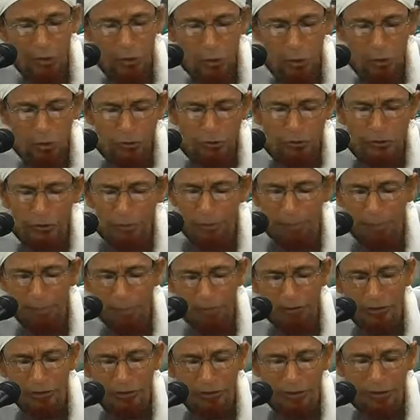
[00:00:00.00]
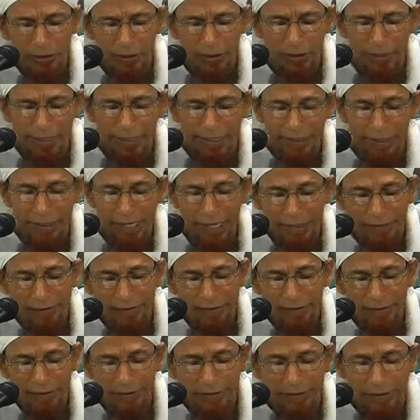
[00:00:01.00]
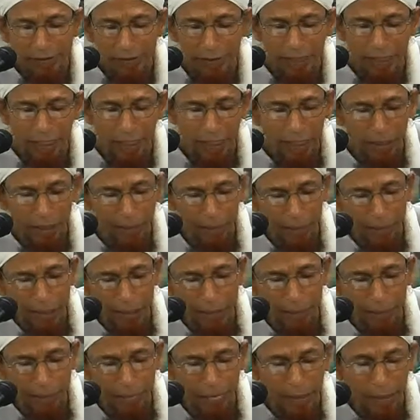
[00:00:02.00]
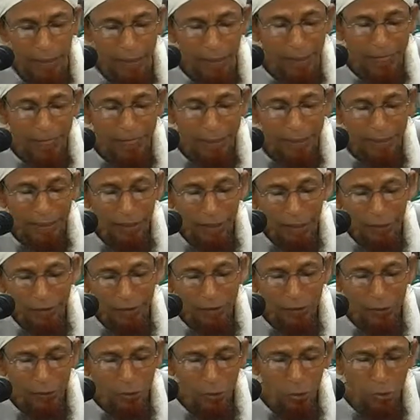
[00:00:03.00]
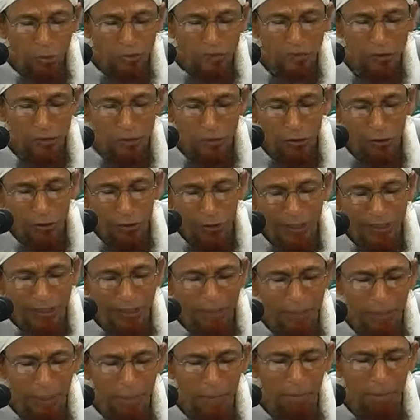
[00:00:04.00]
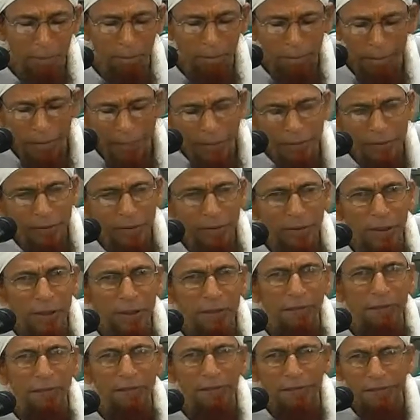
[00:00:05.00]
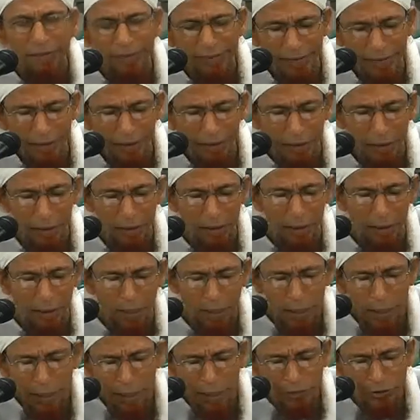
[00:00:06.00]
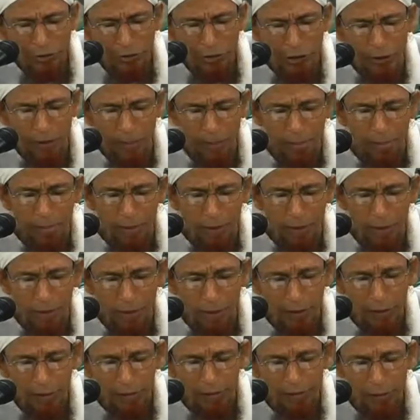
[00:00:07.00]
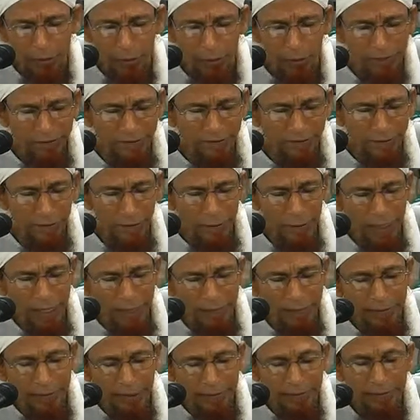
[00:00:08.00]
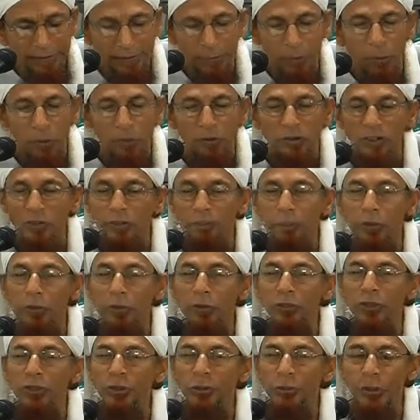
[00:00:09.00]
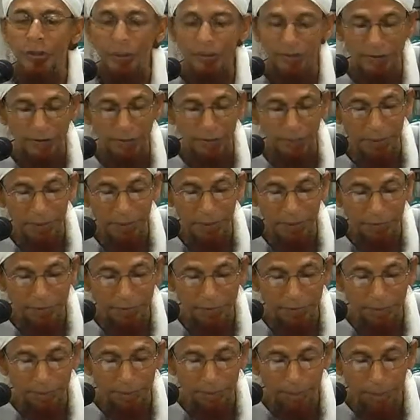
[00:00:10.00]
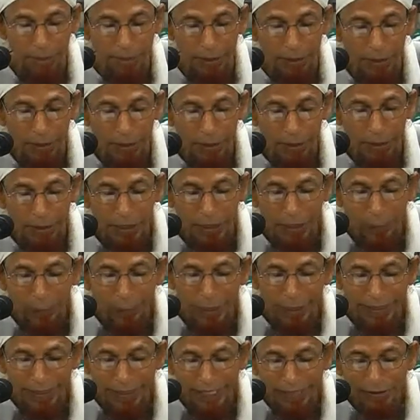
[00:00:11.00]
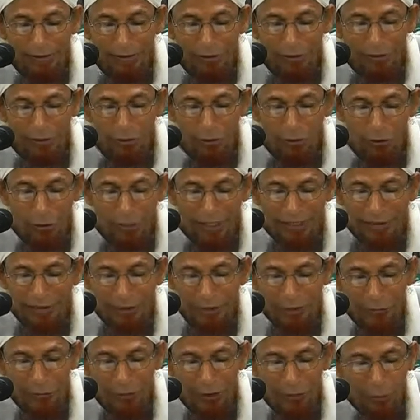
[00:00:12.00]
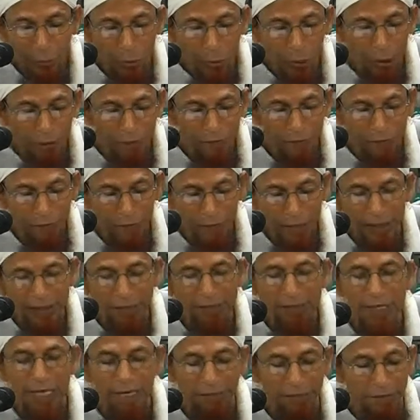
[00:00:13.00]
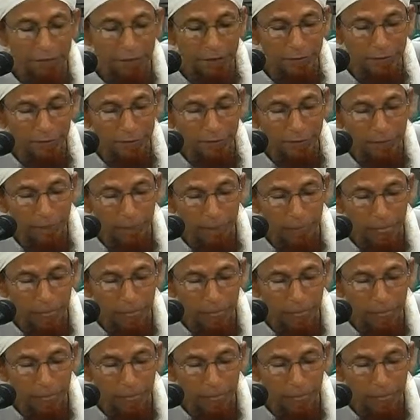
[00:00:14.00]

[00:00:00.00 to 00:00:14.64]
go to the masjid in answer to the adhan, and he undergoes a greater mental, physical hardship. So his salat has more spiritualism in it. He will get a greater reward for his effort.